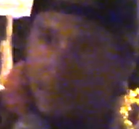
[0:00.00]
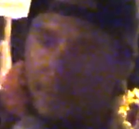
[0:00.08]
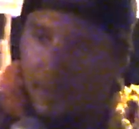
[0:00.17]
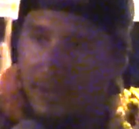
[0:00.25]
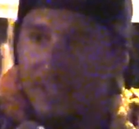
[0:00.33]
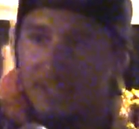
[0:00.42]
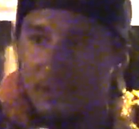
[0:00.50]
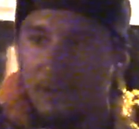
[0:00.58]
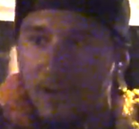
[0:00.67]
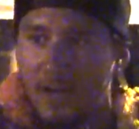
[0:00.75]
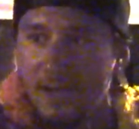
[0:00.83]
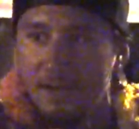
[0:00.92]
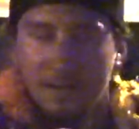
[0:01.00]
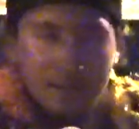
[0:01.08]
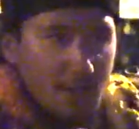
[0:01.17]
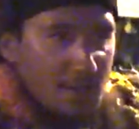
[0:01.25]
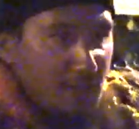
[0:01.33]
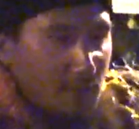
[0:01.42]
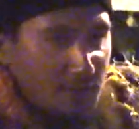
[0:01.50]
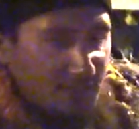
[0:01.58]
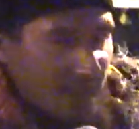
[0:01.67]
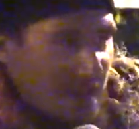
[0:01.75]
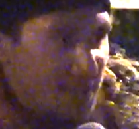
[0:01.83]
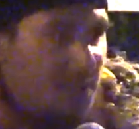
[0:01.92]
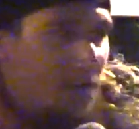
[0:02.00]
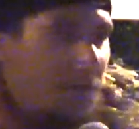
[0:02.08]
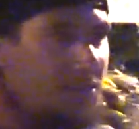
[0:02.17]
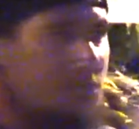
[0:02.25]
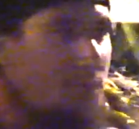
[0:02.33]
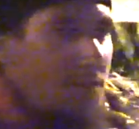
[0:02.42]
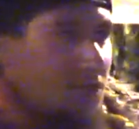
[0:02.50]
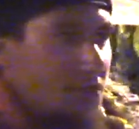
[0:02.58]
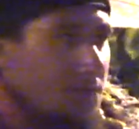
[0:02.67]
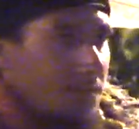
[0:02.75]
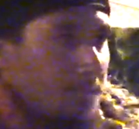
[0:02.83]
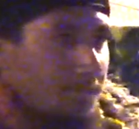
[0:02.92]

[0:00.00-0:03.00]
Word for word: the very last aloha aina. That was the ending of his speech.